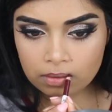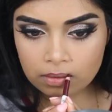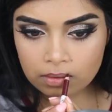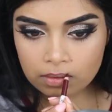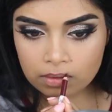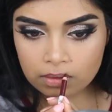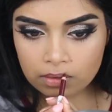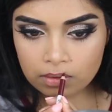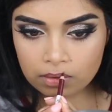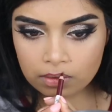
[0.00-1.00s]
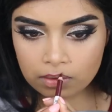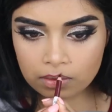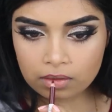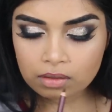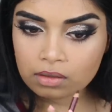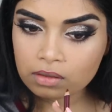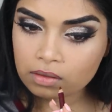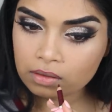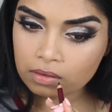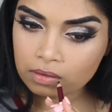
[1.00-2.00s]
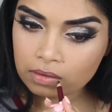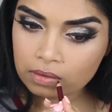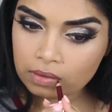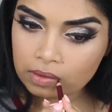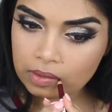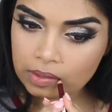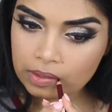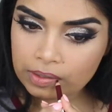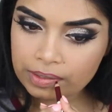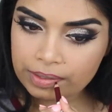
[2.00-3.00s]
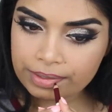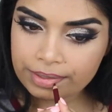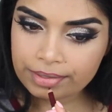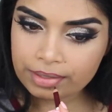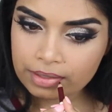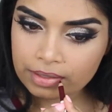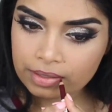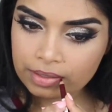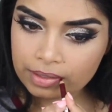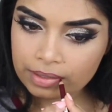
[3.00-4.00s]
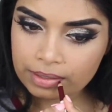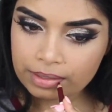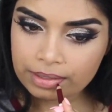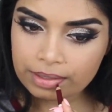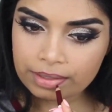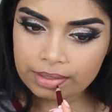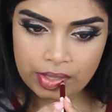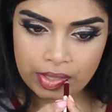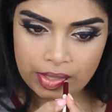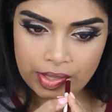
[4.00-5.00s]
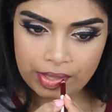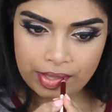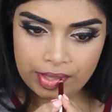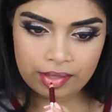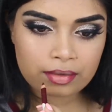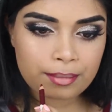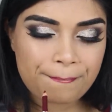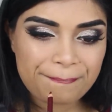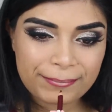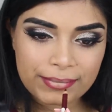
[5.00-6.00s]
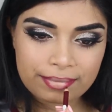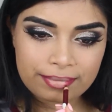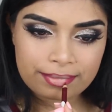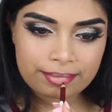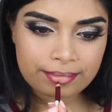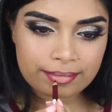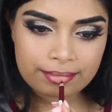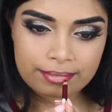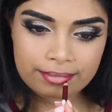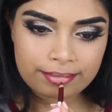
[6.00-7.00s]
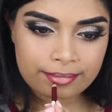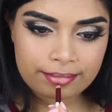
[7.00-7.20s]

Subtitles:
(silence)